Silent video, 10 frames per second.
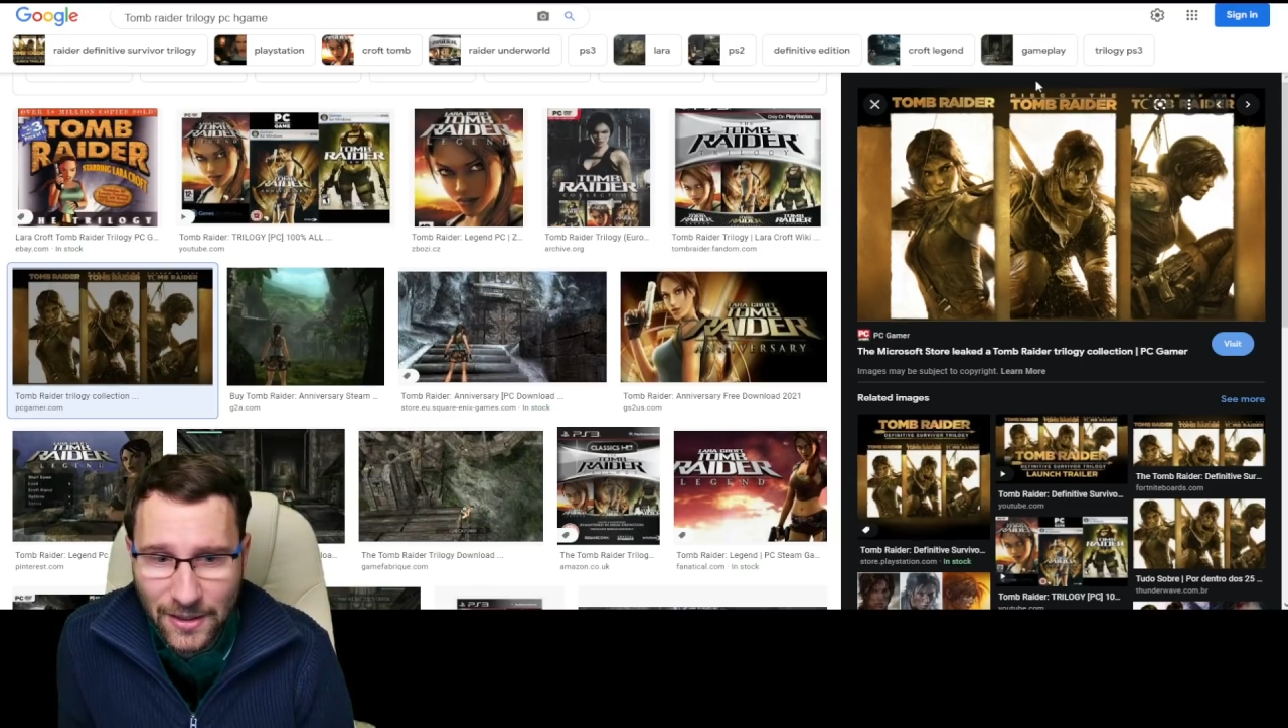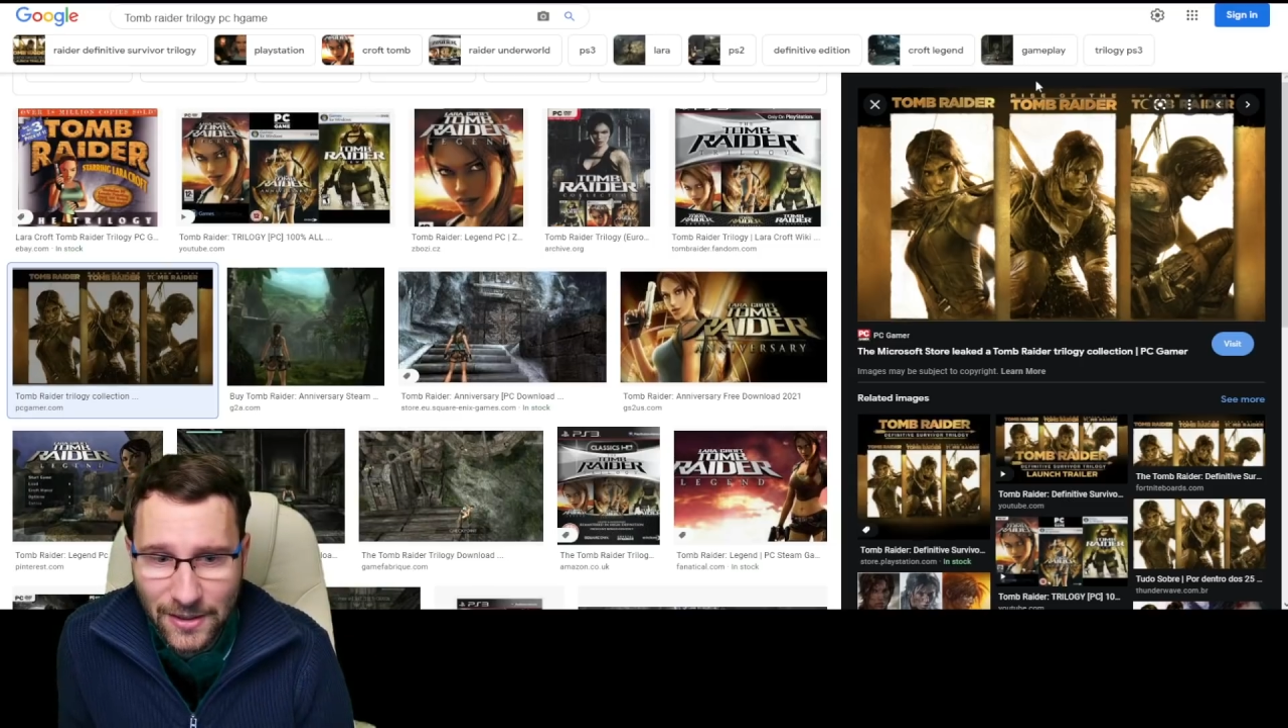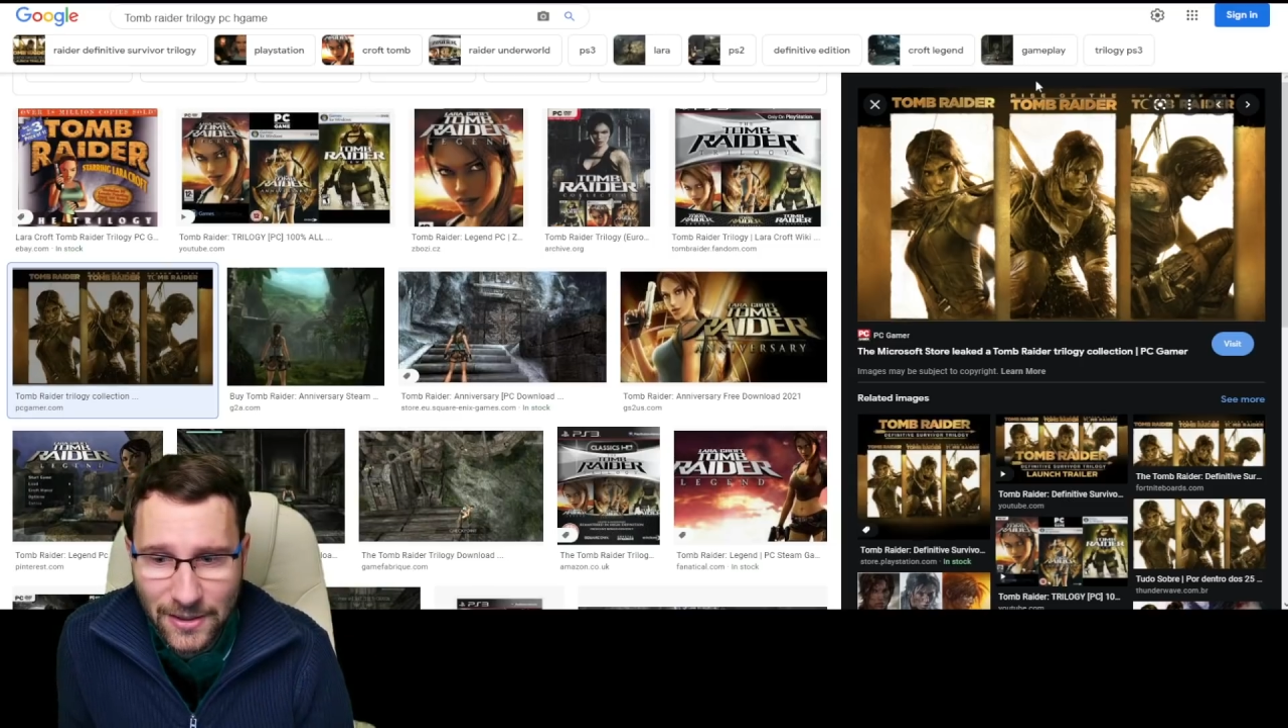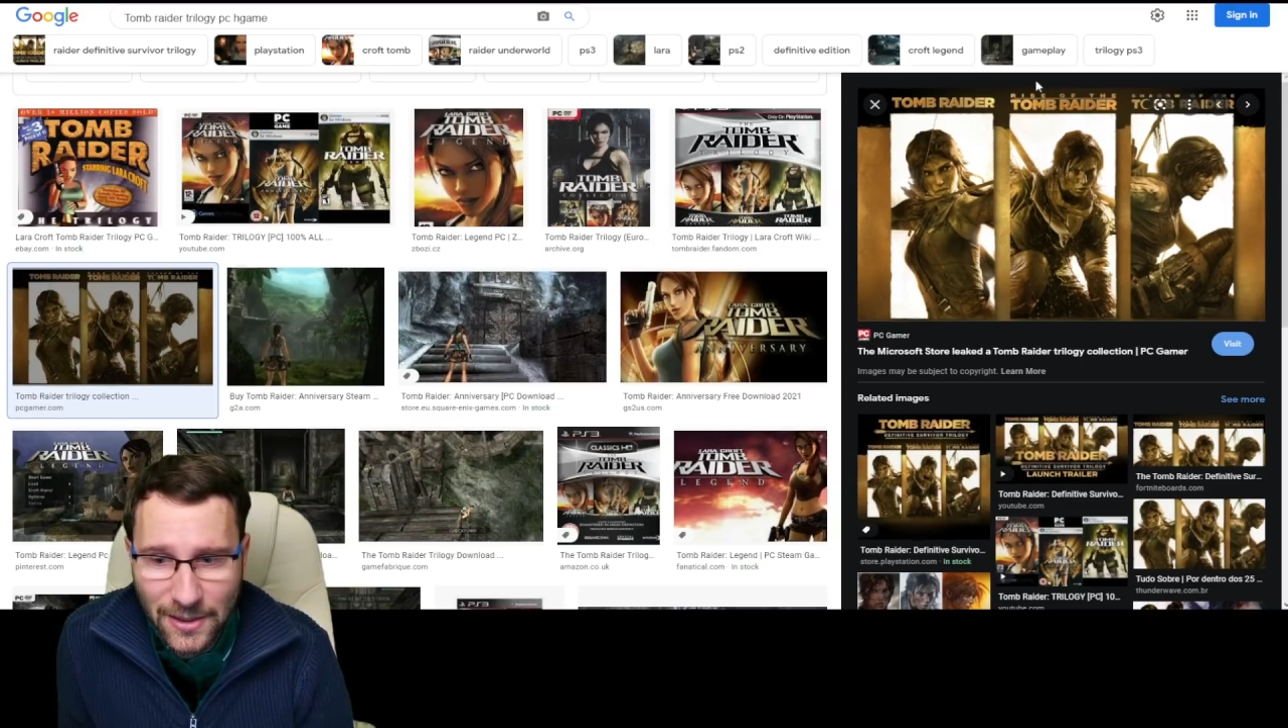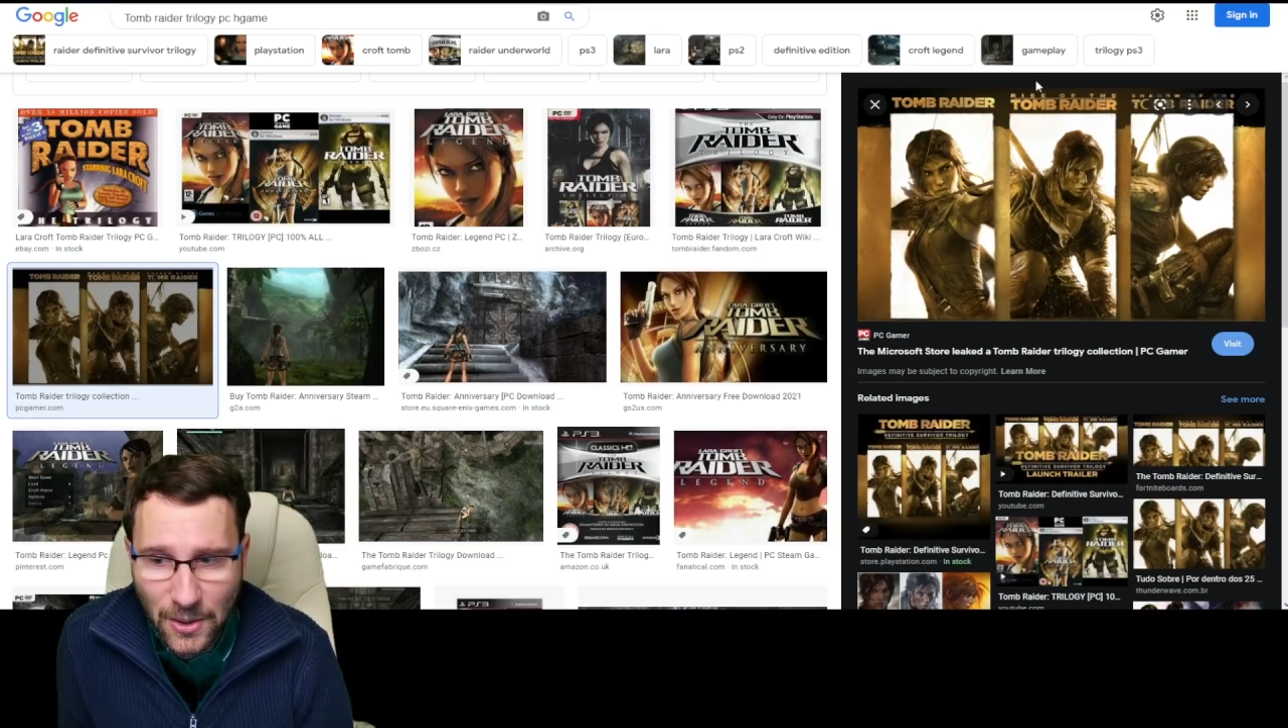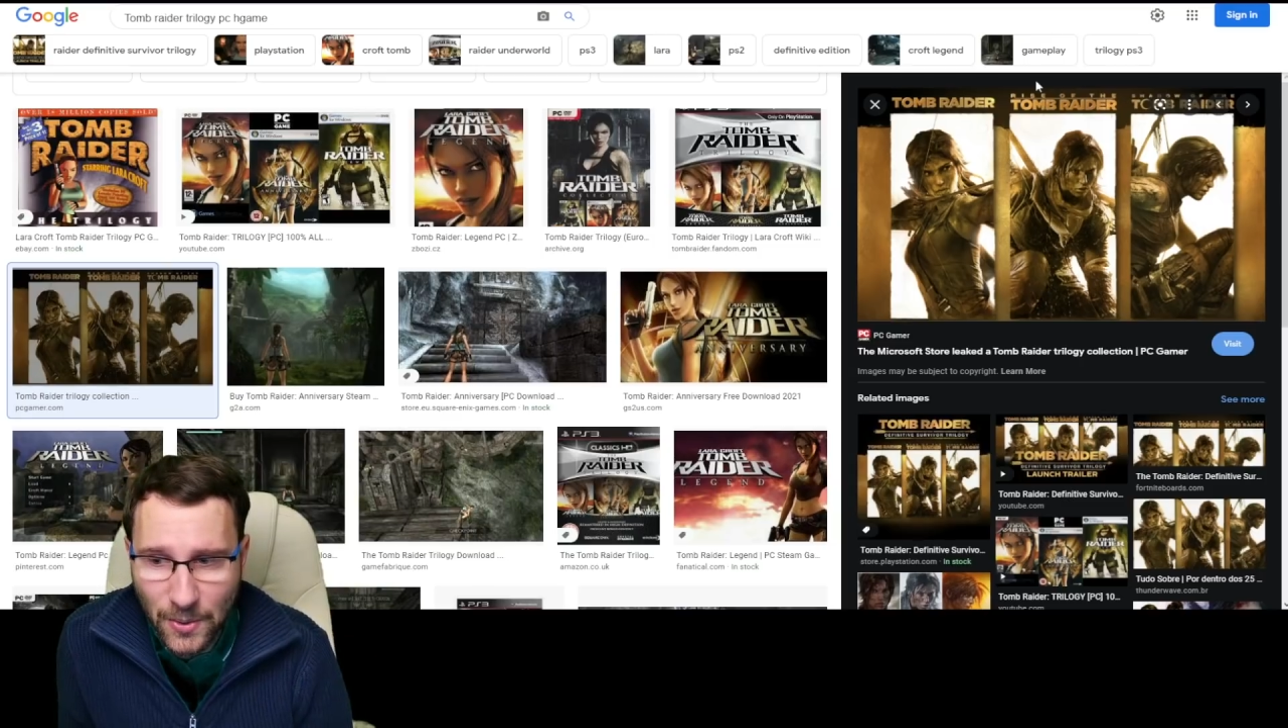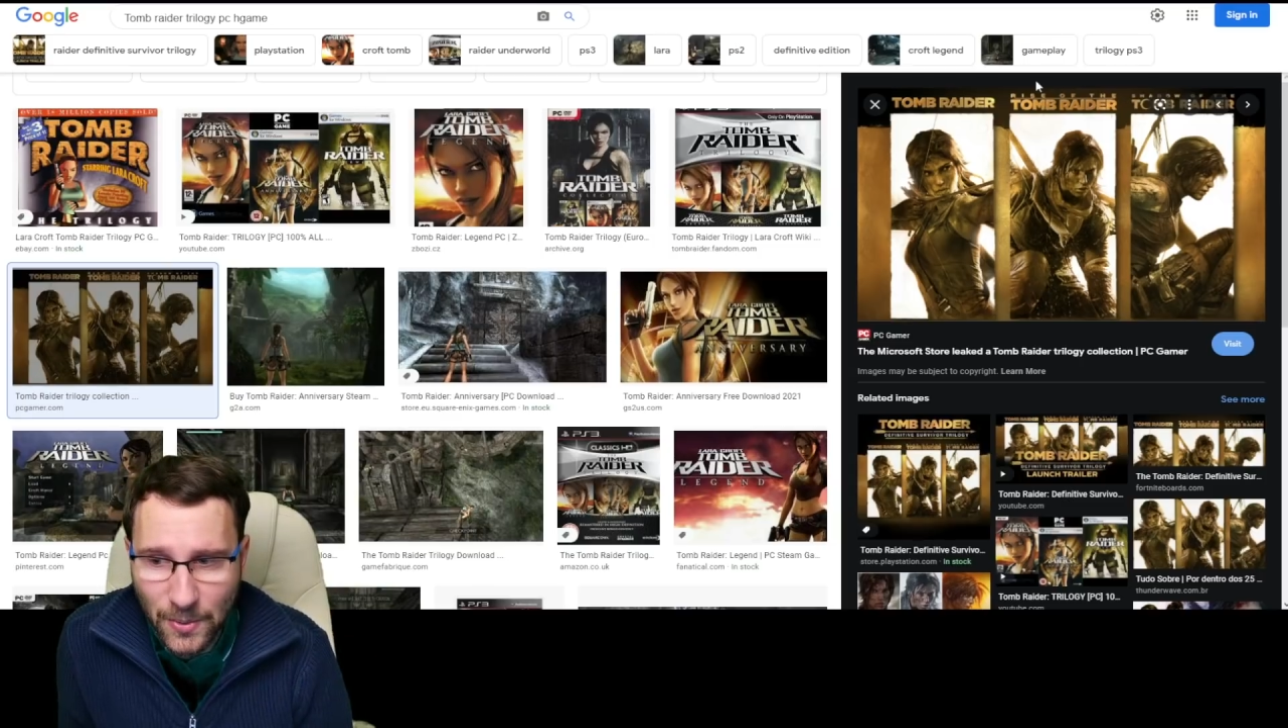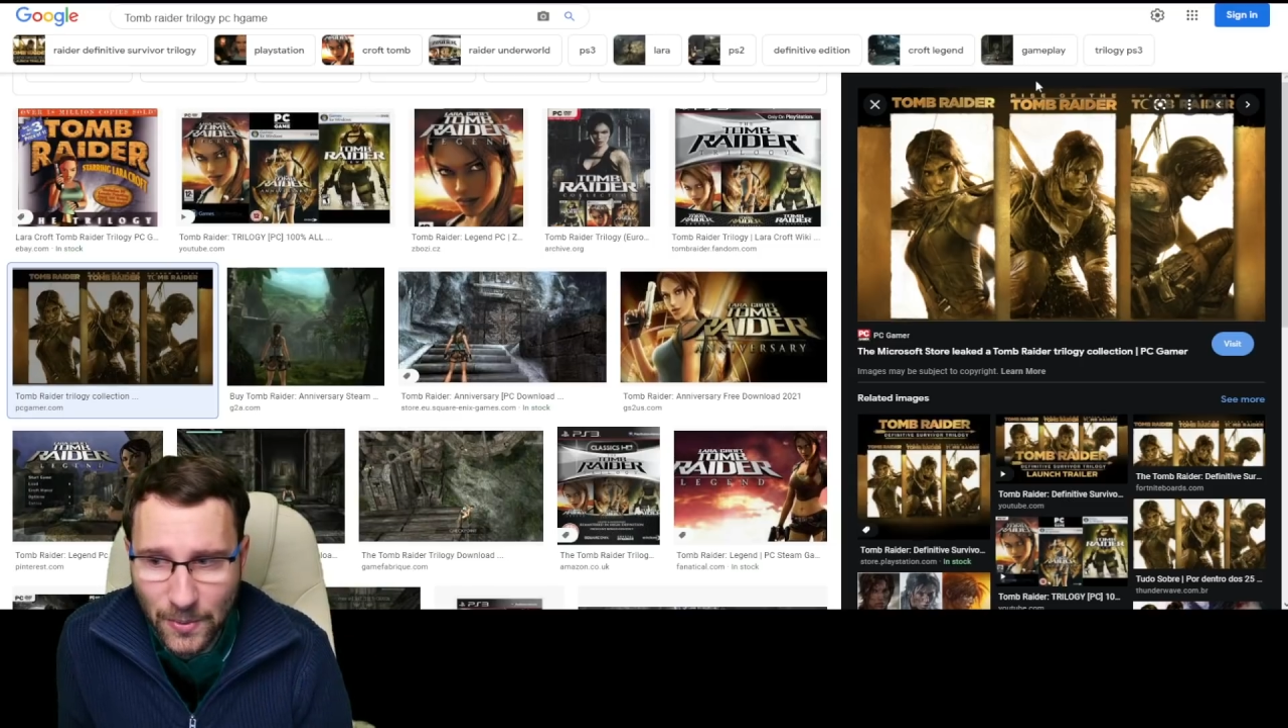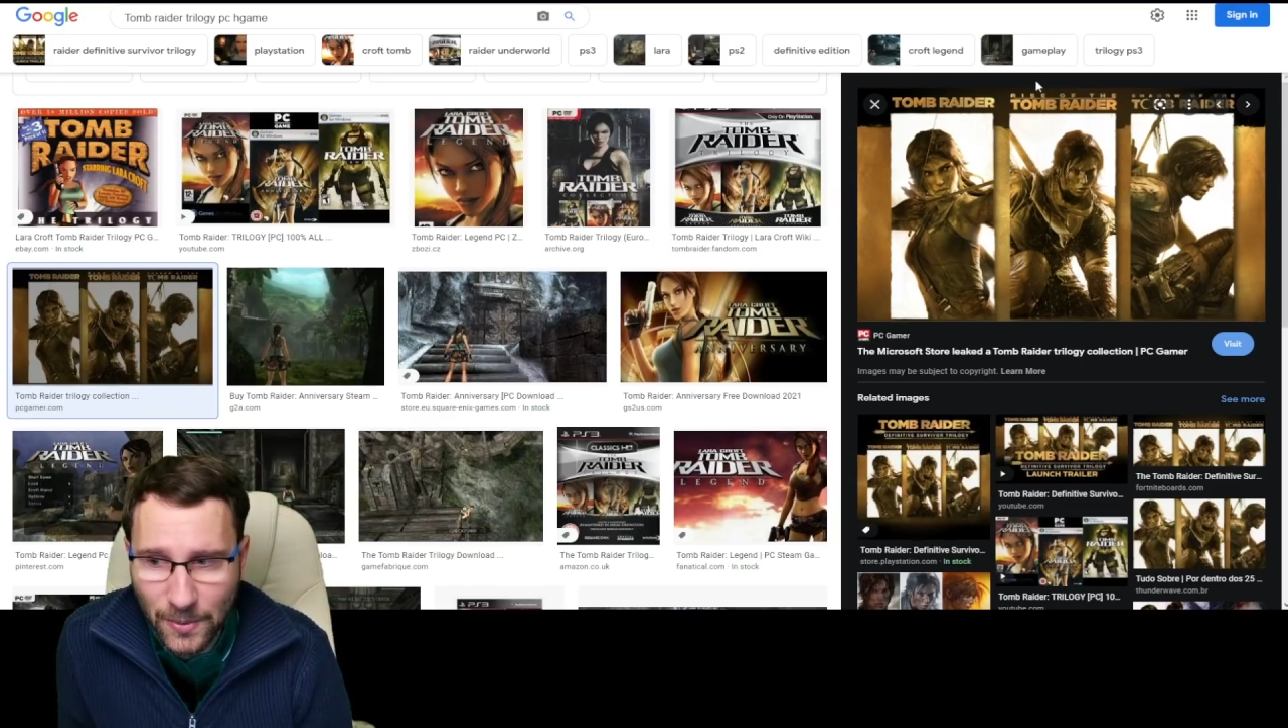So,